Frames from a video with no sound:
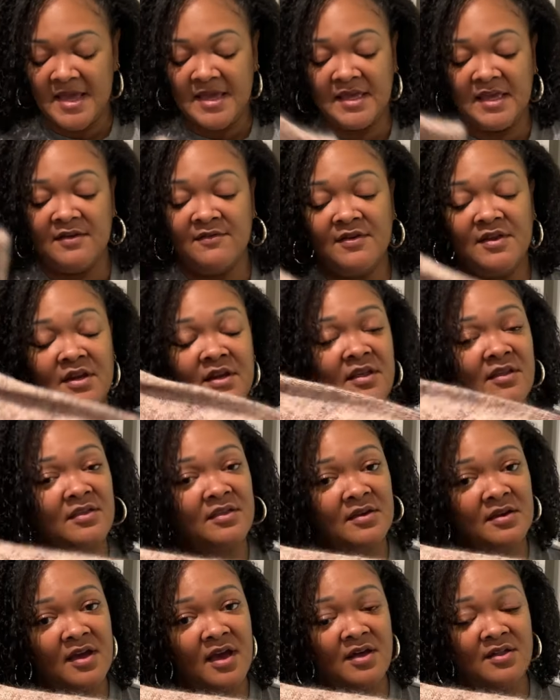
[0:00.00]
given
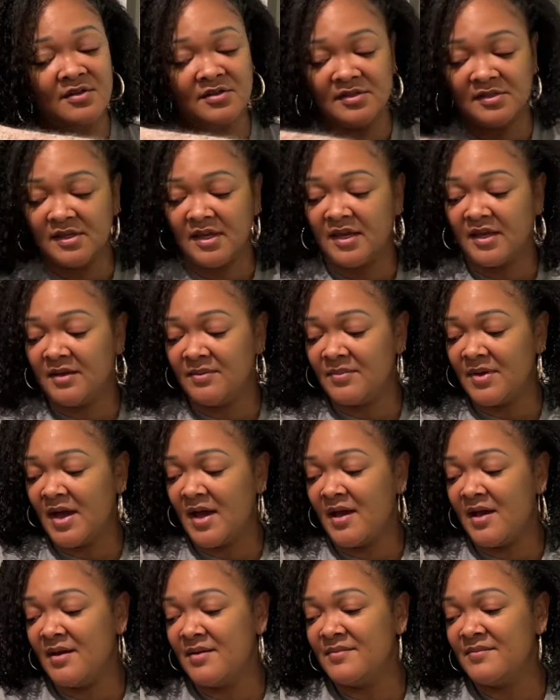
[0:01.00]
the color scheme,
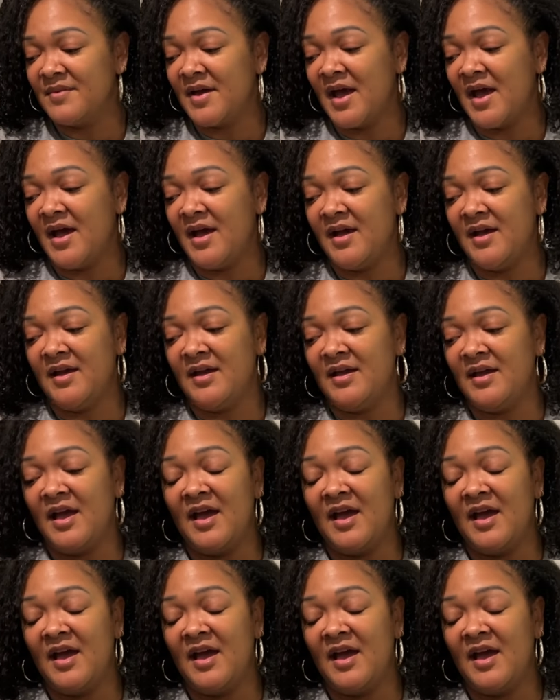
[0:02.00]
I